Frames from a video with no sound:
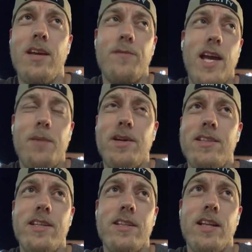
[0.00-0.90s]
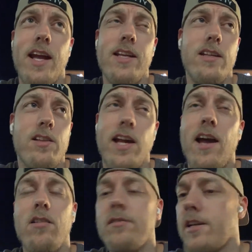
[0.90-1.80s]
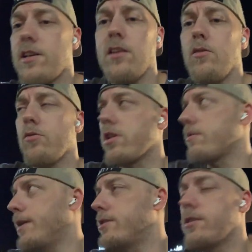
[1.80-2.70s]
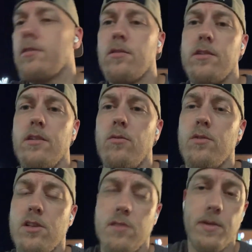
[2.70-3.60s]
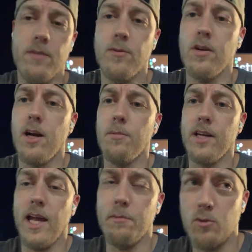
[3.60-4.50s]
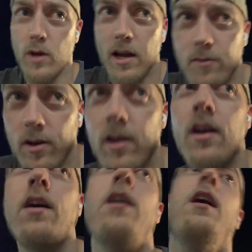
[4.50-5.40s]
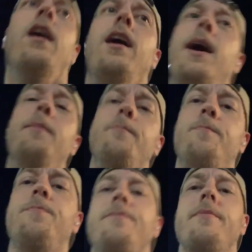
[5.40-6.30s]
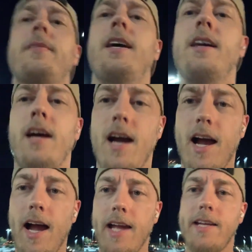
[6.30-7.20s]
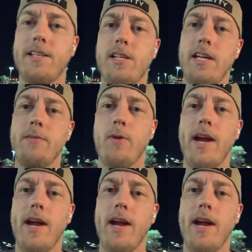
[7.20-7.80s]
If AB did land in Seattle and they said no suspension, or, you know, we'll suspend him for a couple of games, whatever, I could see